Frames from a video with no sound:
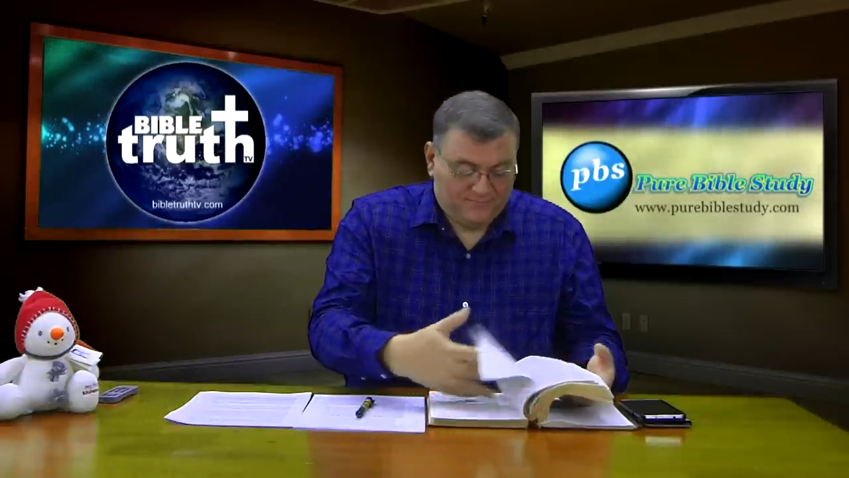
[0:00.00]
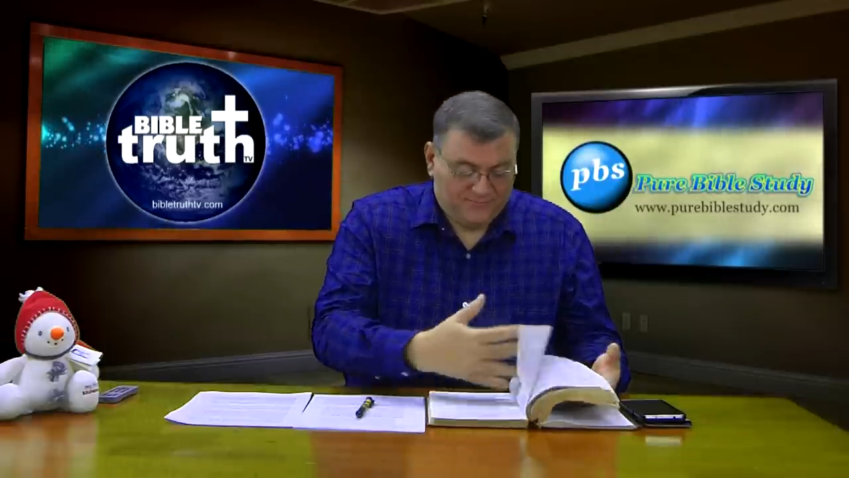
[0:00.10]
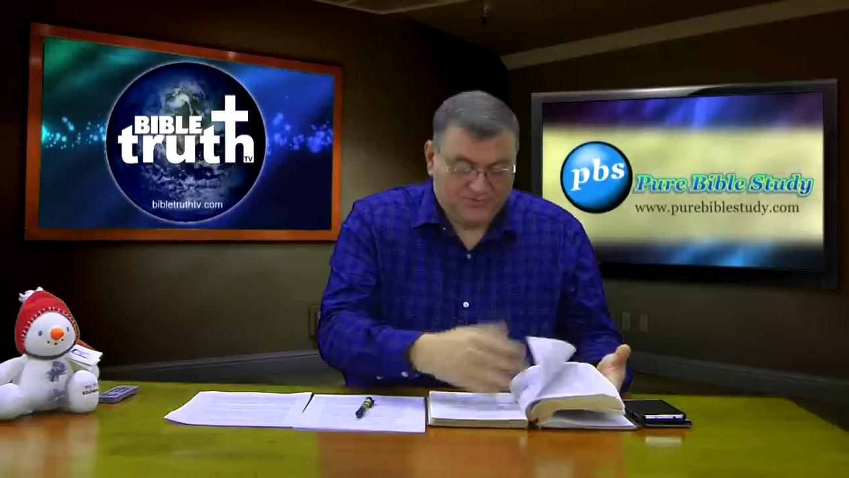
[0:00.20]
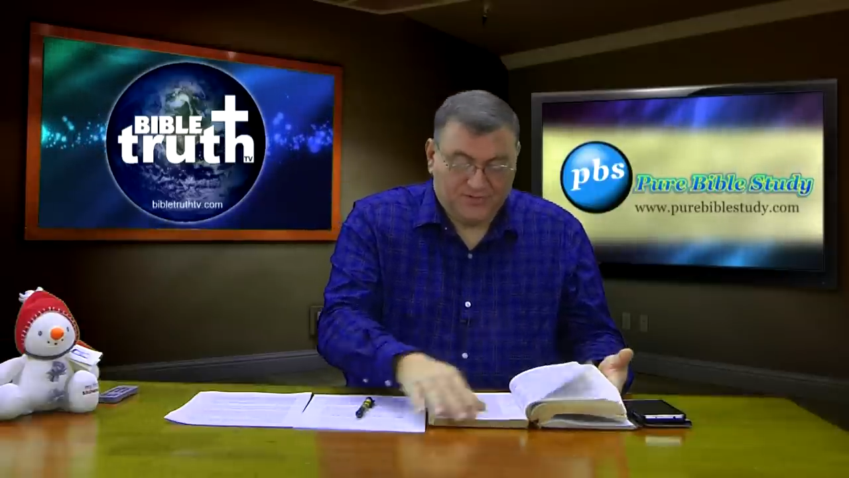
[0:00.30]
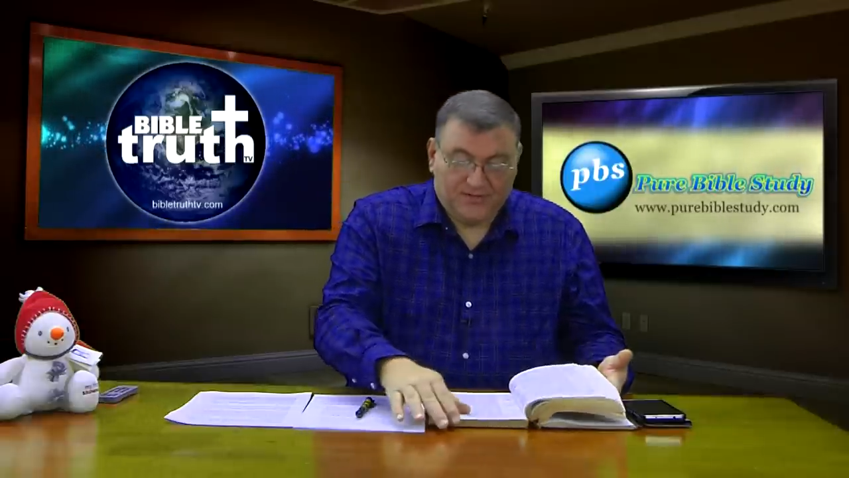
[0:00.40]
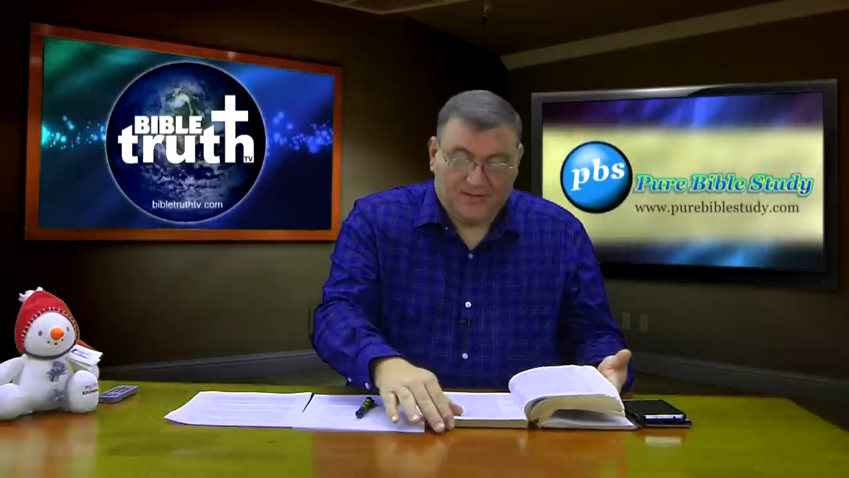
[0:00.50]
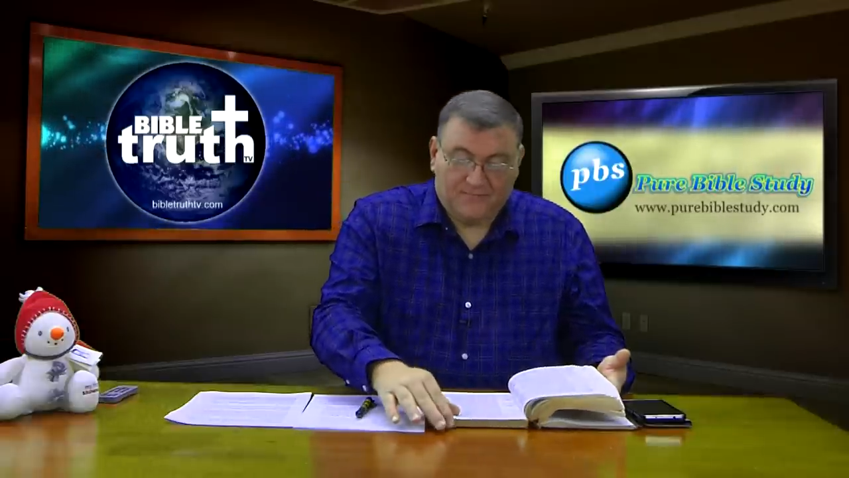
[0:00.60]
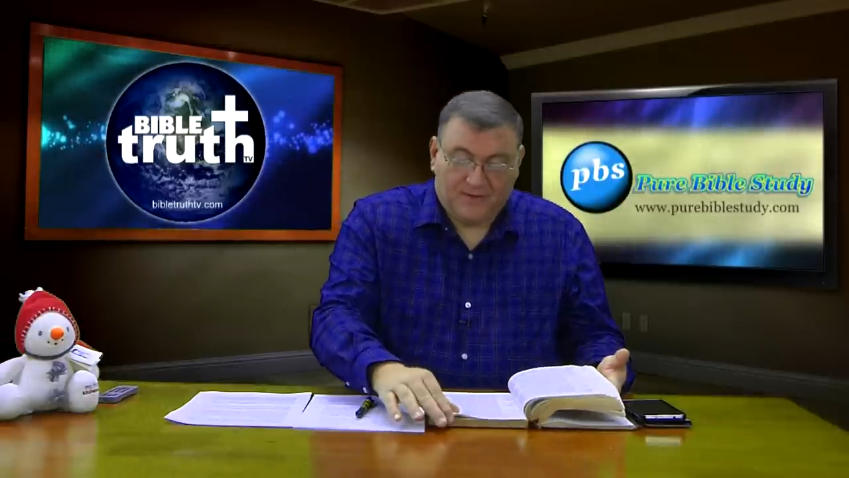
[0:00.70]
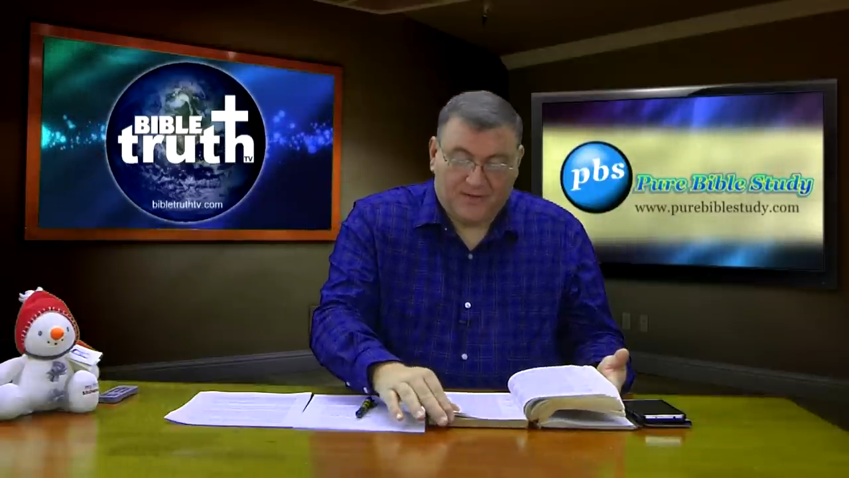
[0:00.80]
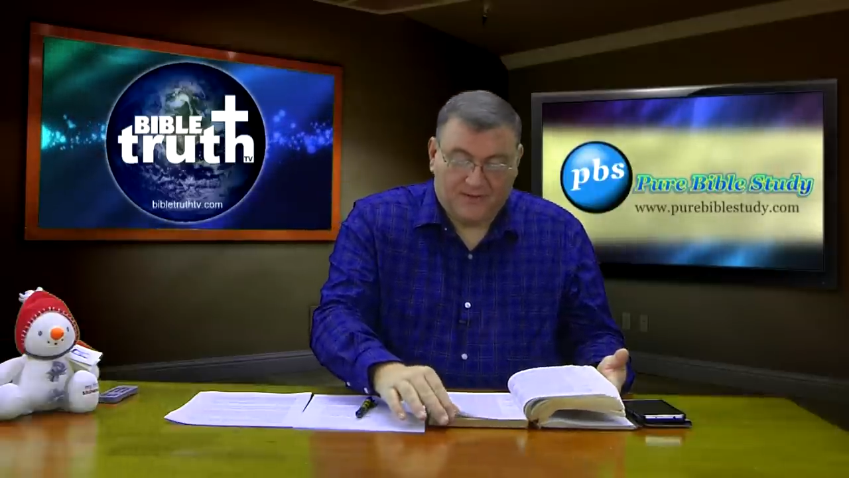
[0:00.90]
should have kept
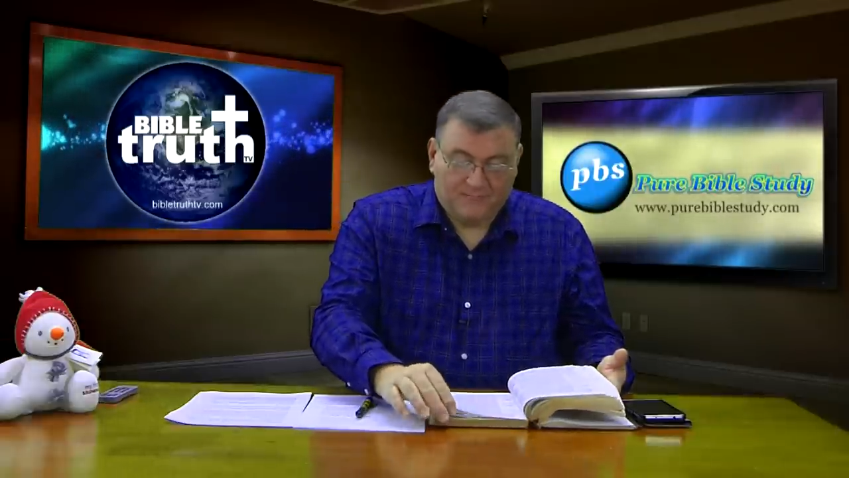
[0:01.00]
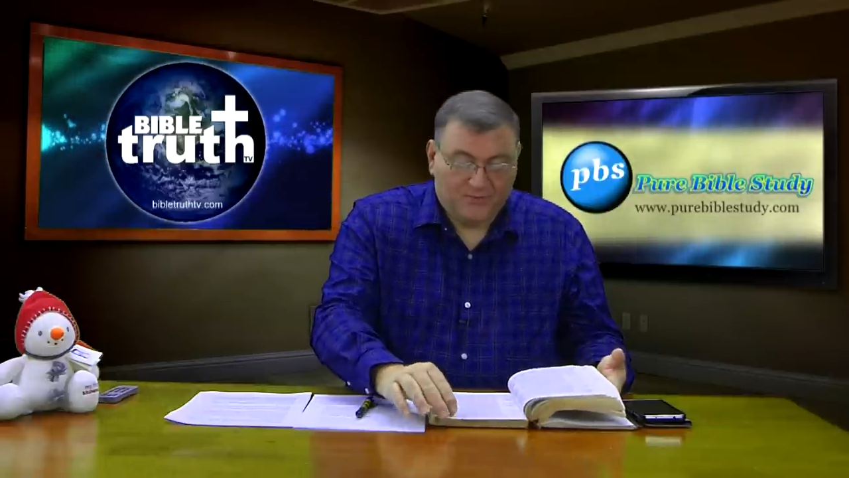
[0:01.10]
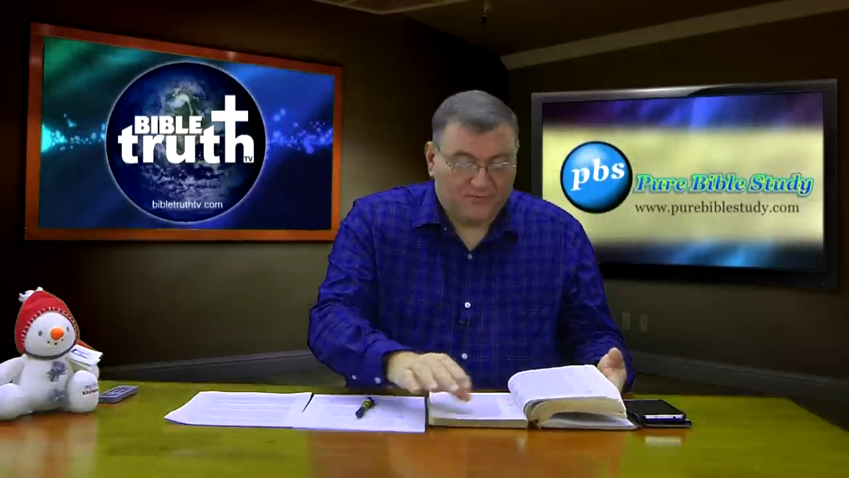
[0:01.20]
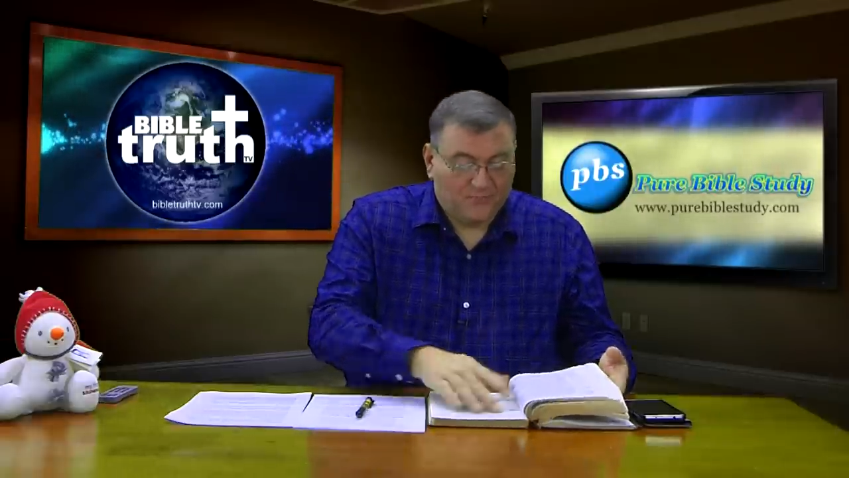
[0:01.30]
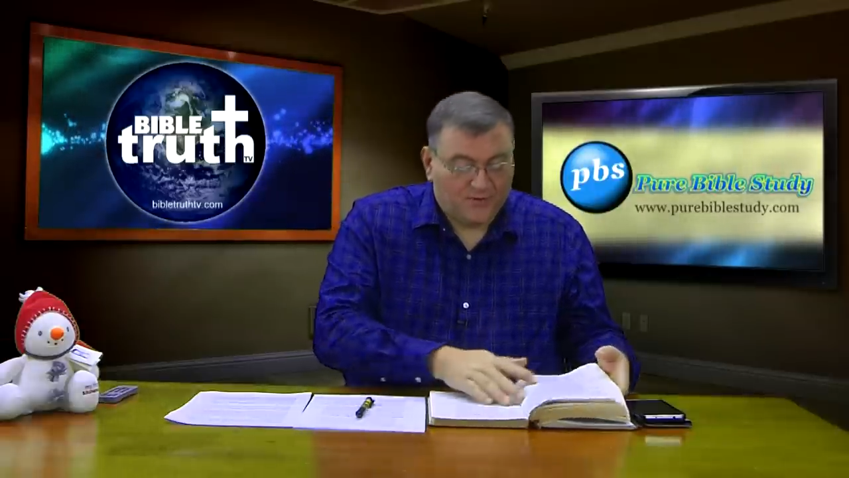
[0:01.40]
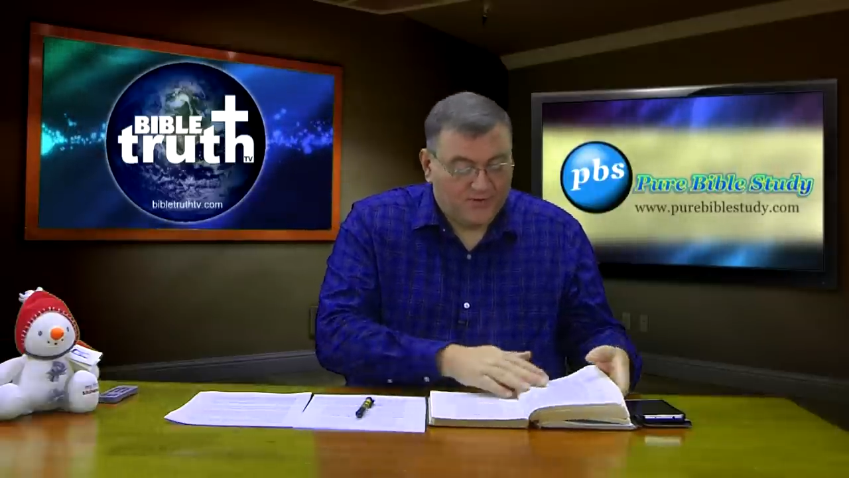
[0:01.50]
my uh, bookmark